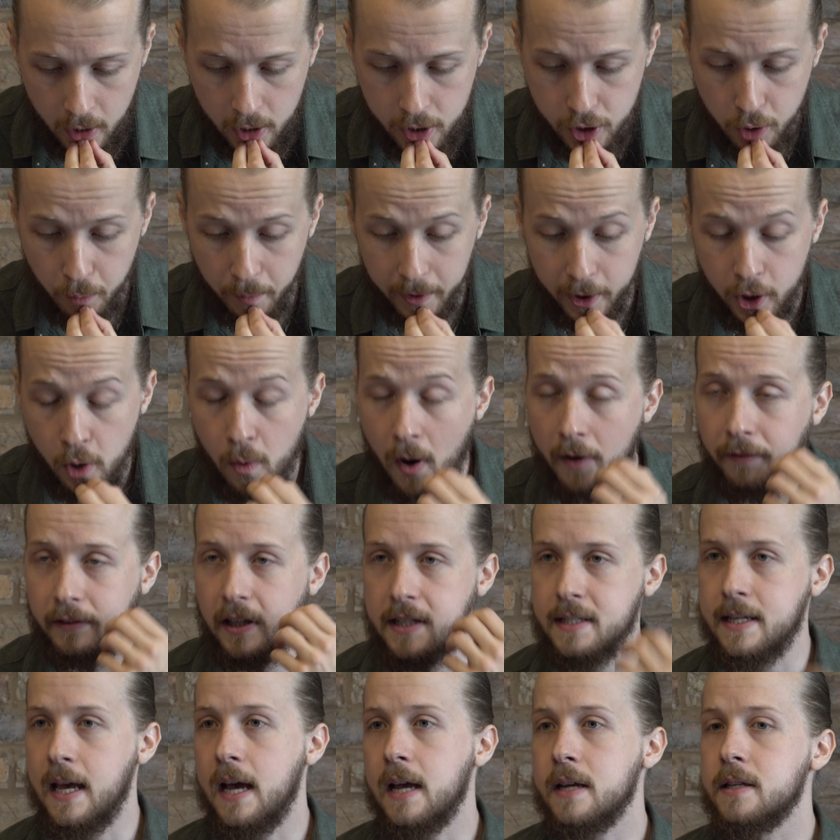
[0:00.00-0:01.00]
So we do have to
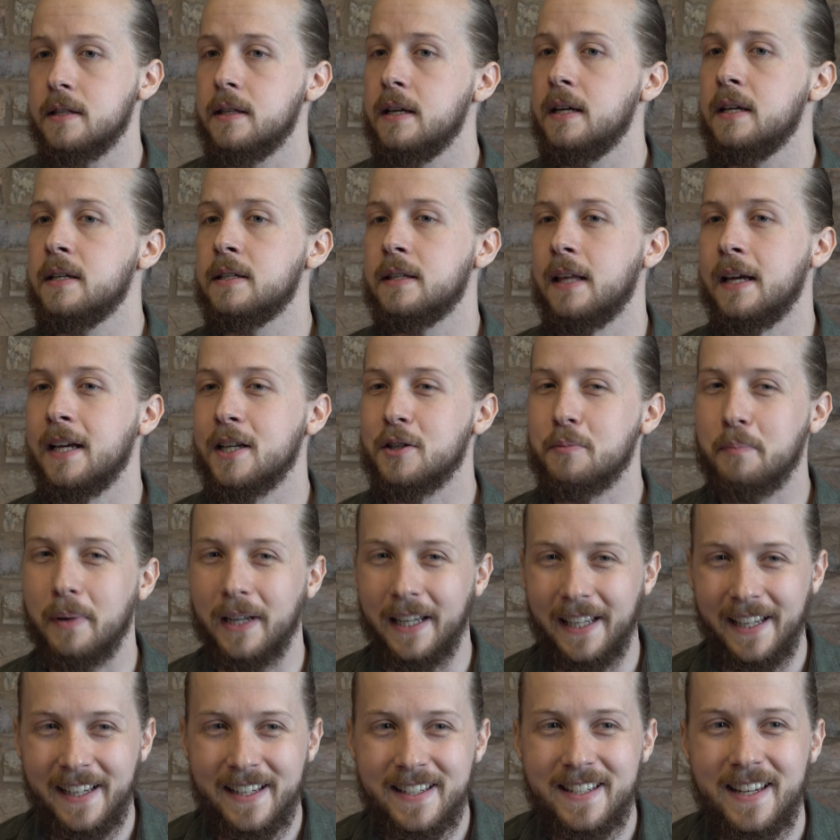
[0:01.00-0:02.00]
test these things,
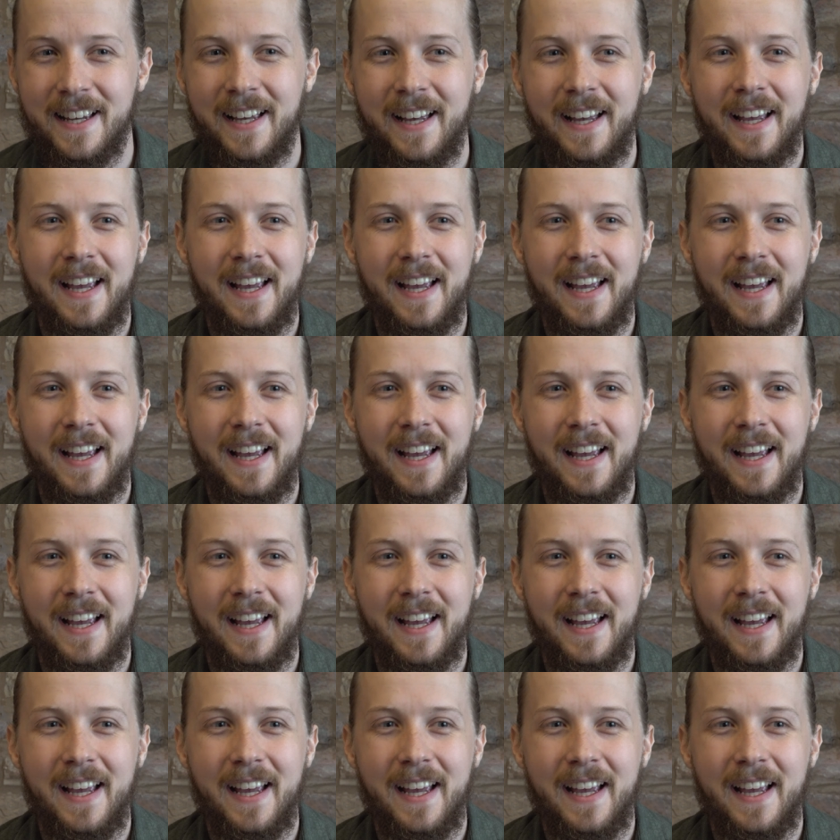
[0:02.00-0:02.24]
please.